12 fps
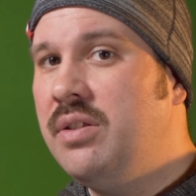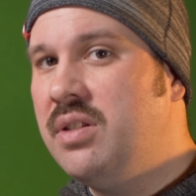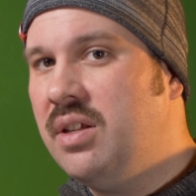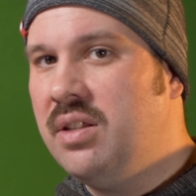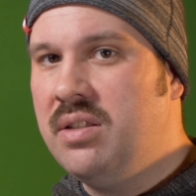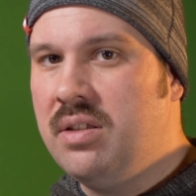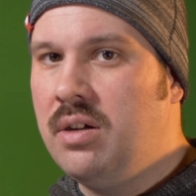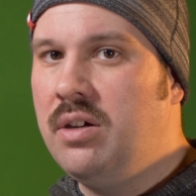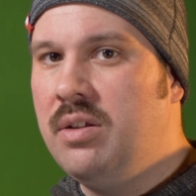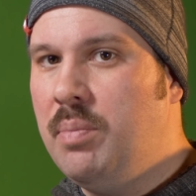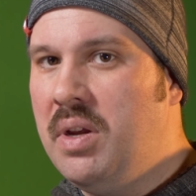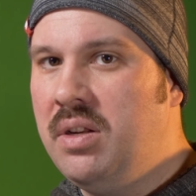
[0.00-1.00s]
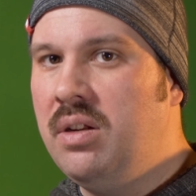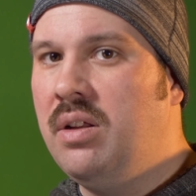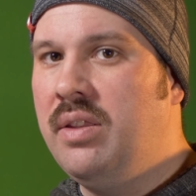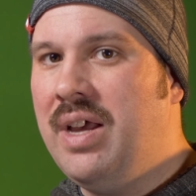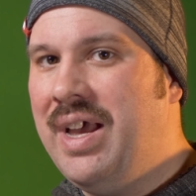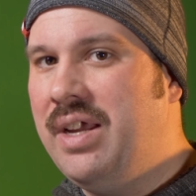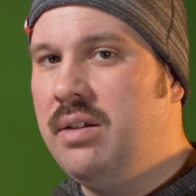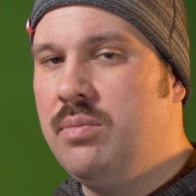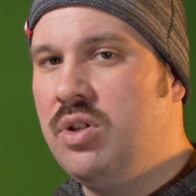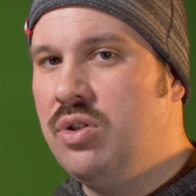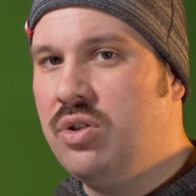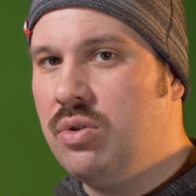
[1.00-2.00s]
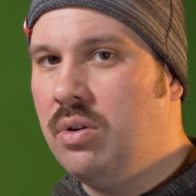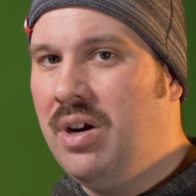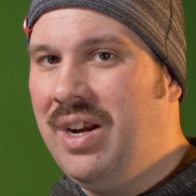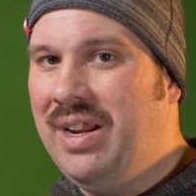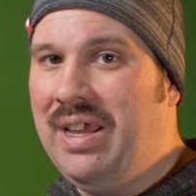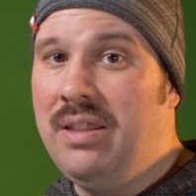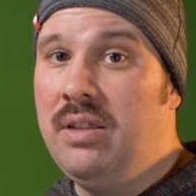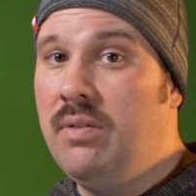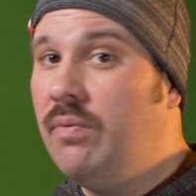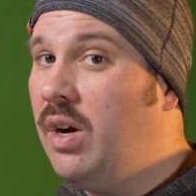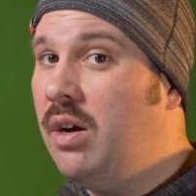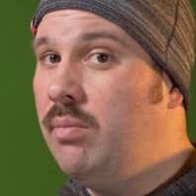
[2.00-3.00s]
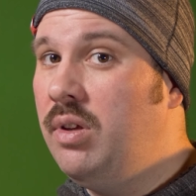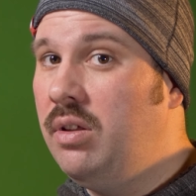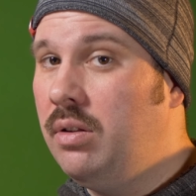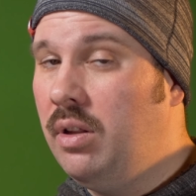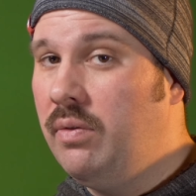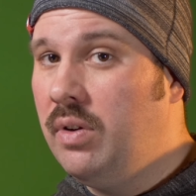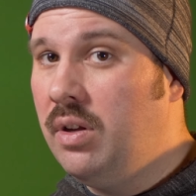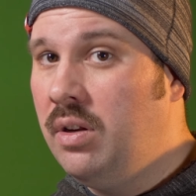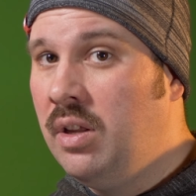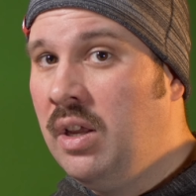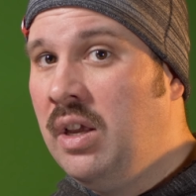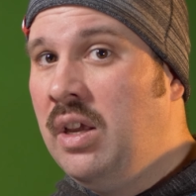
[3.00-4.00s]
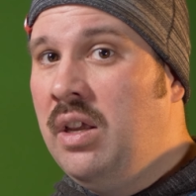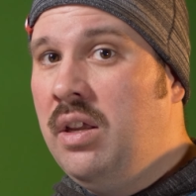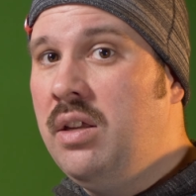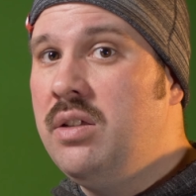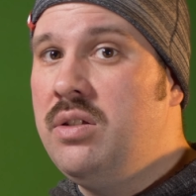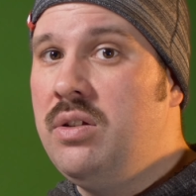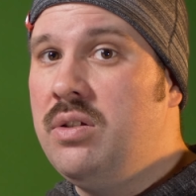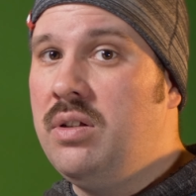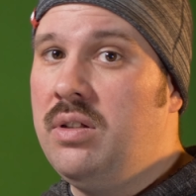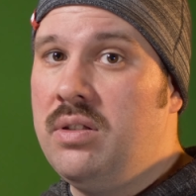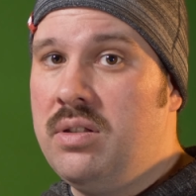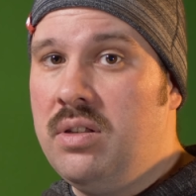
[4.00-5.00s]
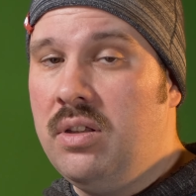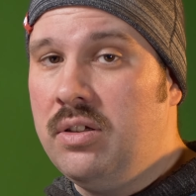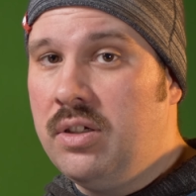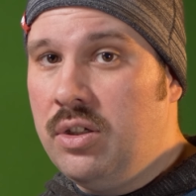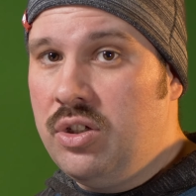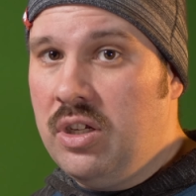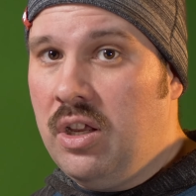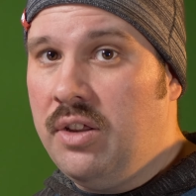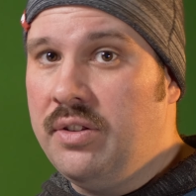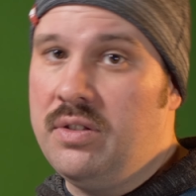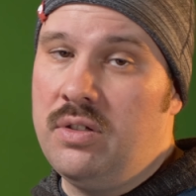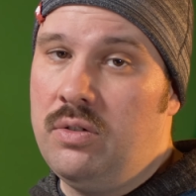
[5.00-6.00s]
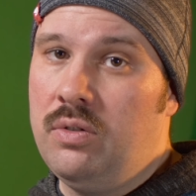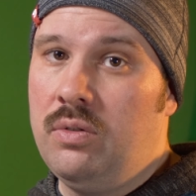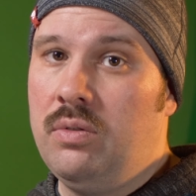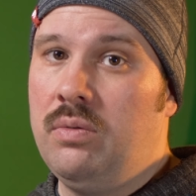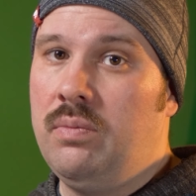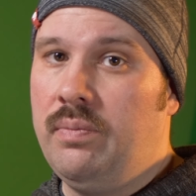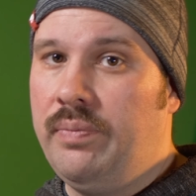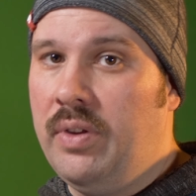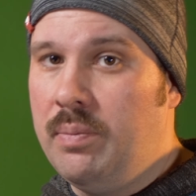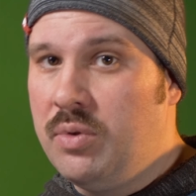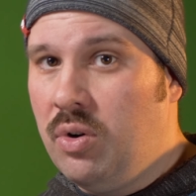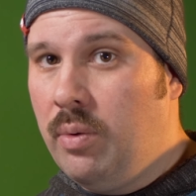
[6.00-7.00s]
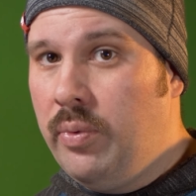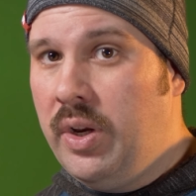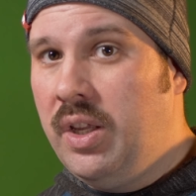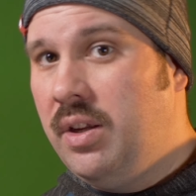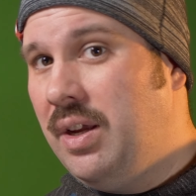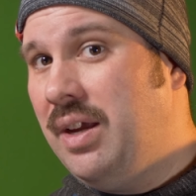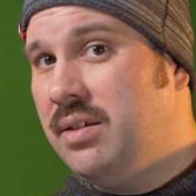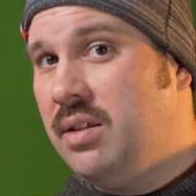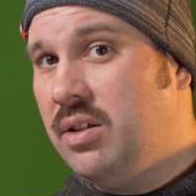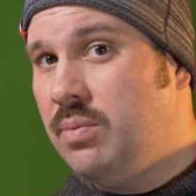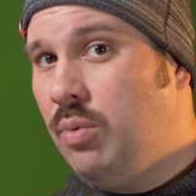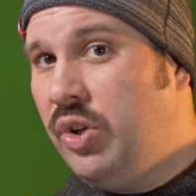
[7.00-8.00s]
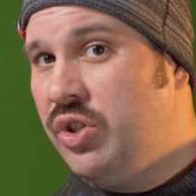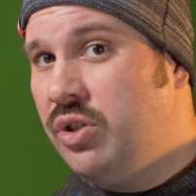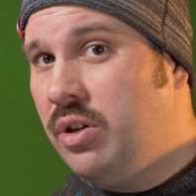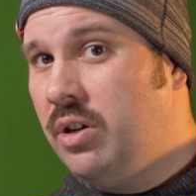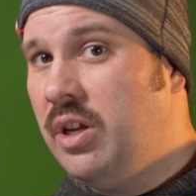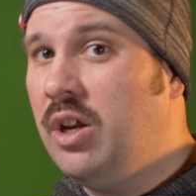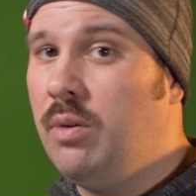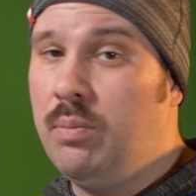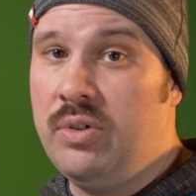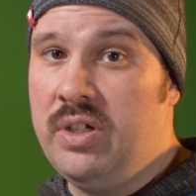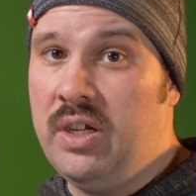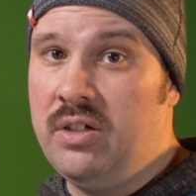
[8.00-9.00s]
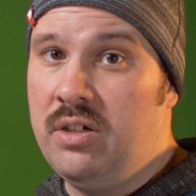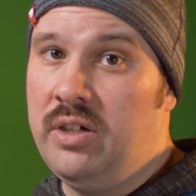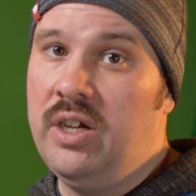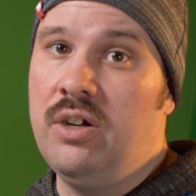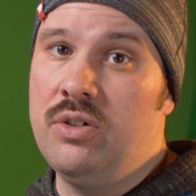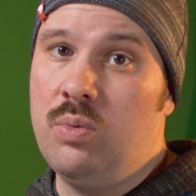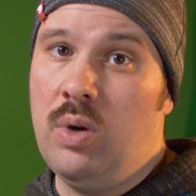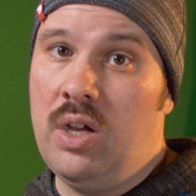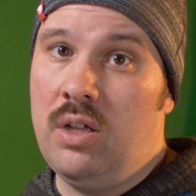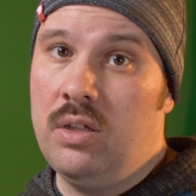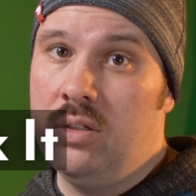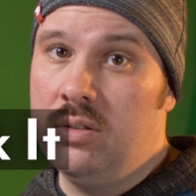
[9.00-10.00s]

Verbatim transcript: else to consider depending on the items you're storing and the environment you live in is using silica gel to absorb any excess moisture to help protect your gear as well.